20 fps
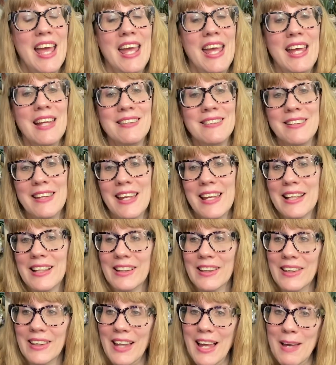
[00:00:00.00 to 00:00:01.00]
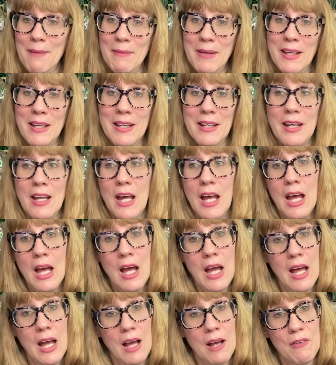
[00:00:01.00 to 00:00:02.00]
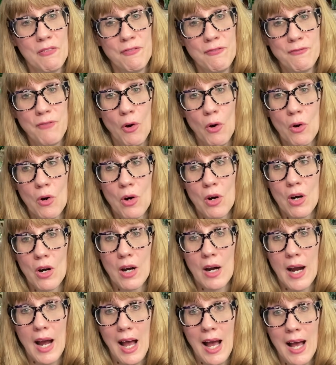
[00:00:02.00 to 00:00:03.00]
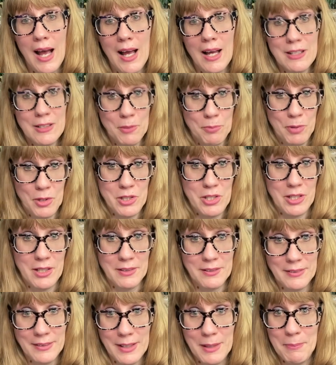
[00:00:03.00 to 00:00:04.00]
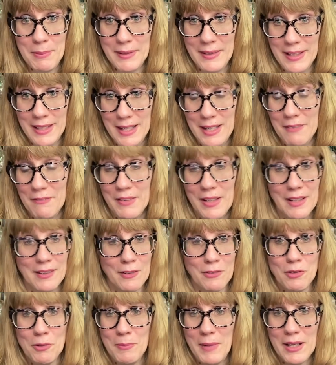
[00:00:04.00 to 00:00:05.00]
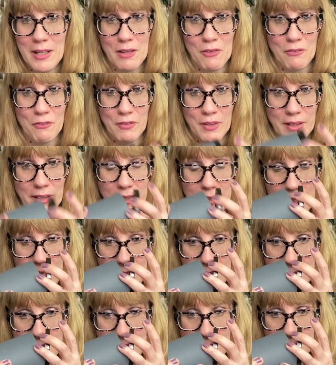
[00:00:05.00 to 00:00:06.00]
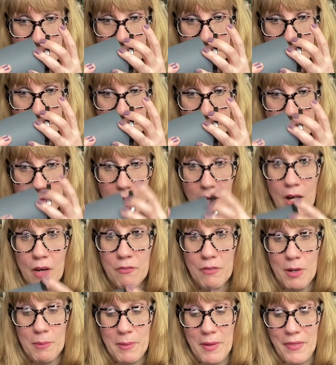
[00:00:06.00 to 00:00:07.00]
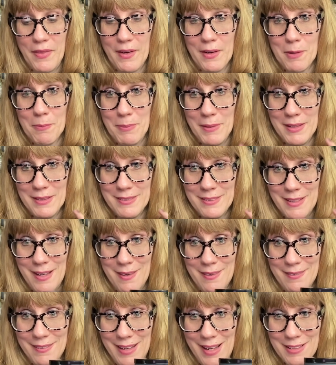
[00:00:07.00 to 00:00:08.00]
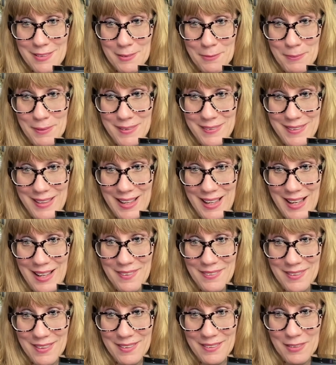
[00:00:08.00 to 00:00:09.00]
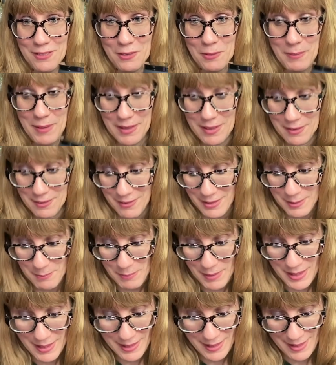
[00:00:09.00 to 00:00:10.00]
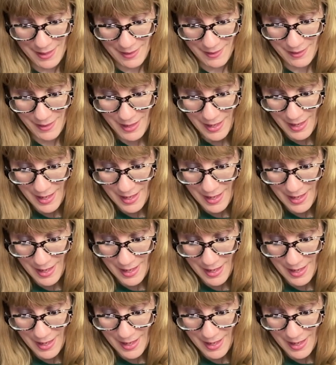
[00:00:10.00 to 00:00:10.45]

It's like lemon for to put you to sleep in the evening. This would make a really nice aromatherapy. So yeah, just putting that out there. This would make a great body care.